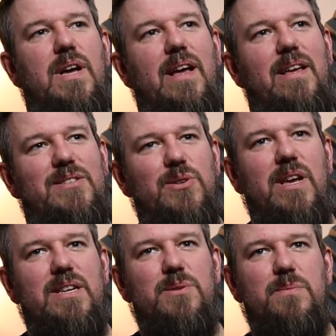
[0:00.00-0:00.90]
Okay, so
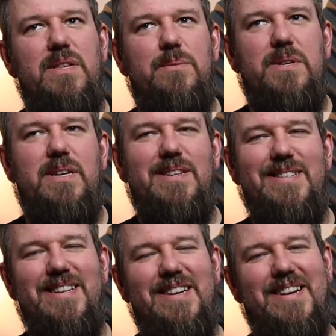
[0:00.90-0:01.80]
yeah, something that,
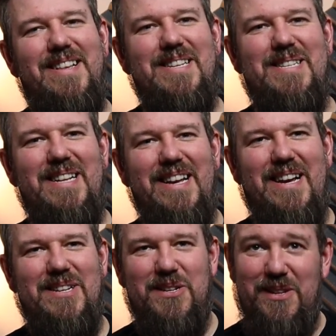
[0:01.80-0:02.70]
because this is like
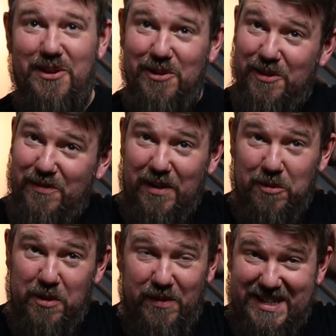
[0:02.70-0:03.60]
asking you your
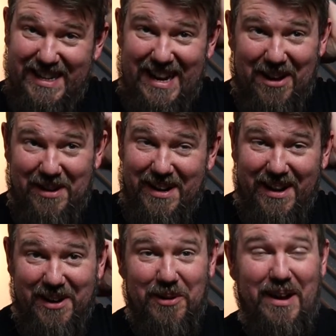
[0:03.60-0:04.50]
favorite movie scene now.
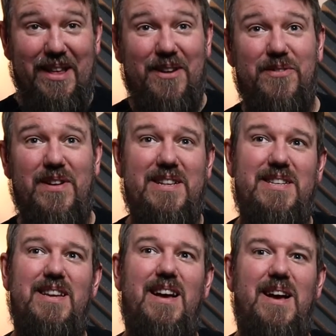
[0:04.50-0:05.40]
I know how that
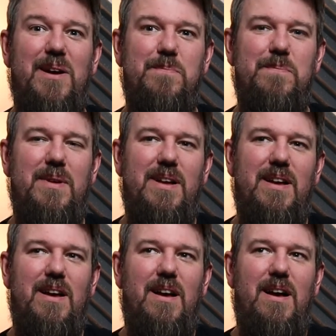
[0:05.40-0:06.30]
felt.
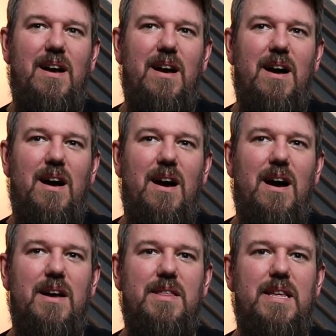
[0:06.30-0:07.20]

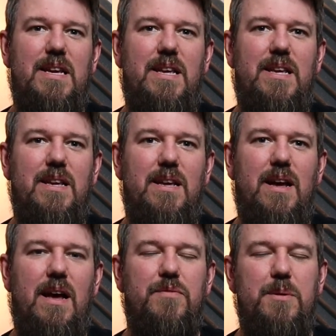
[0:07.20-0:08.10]
I think
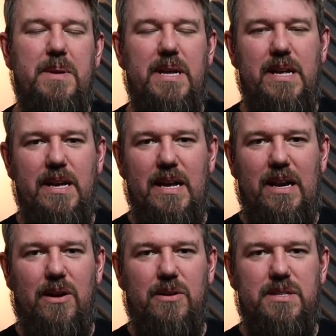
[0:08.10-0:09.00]
everybody can
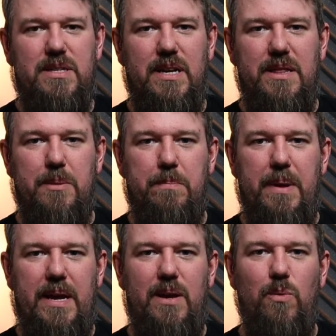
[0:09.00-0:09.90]
get lost in the
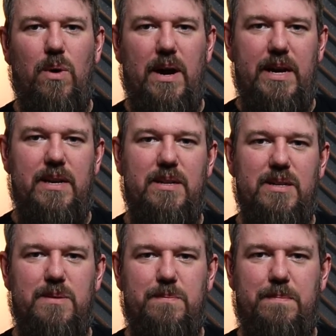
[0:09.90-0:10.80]
big,
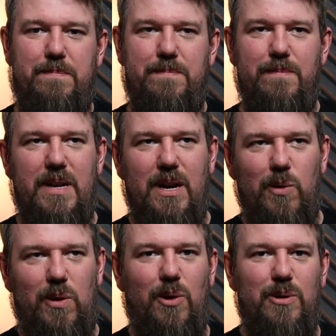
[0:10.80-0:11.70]
wide, you
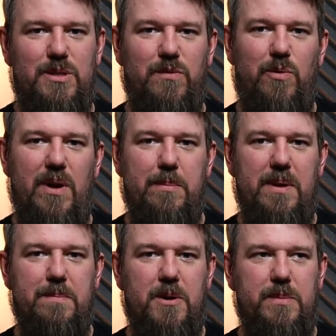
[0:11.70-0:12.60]
know, Lawrence of
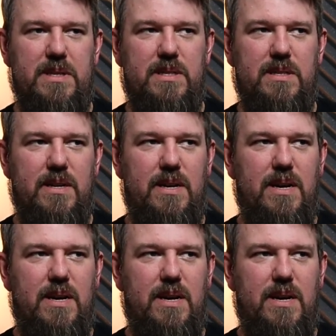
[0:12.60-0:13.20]
Arabia moments.